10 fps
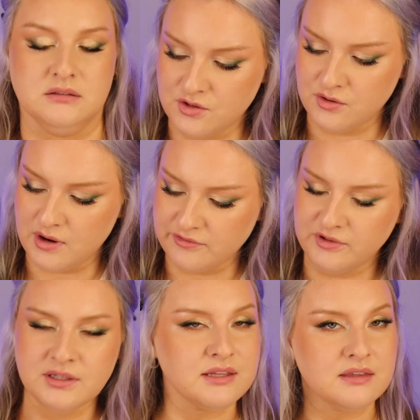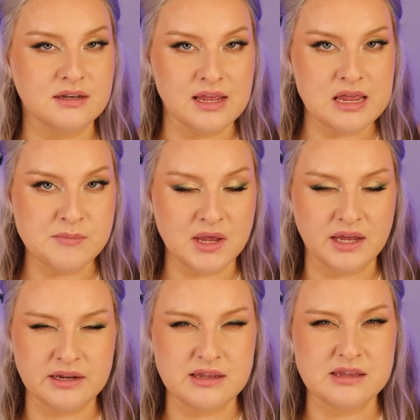So I feel like the name
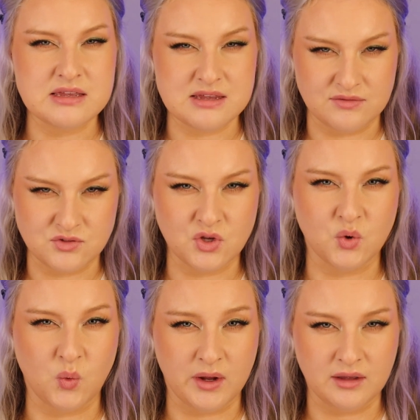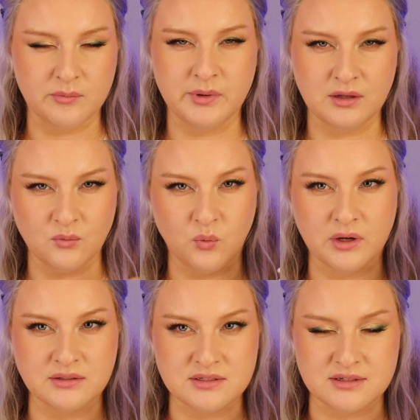kind of gives it away a bit
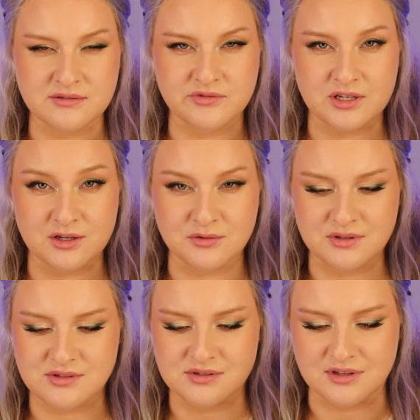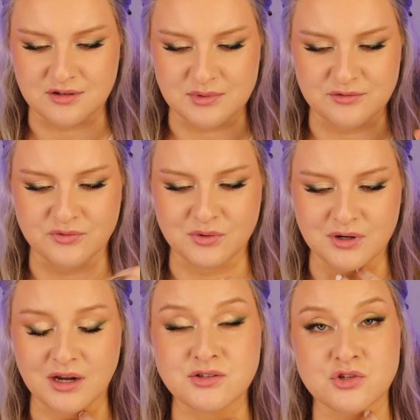what video this is gonna be
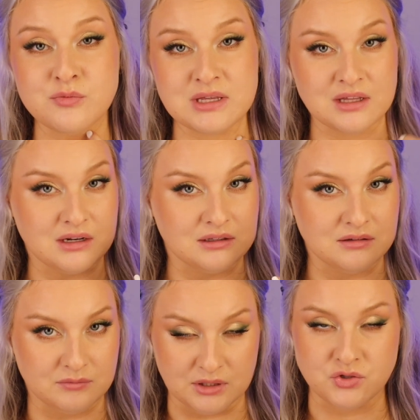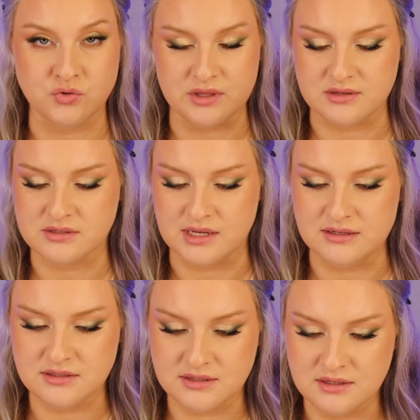for, assuming that I enjoy the scent.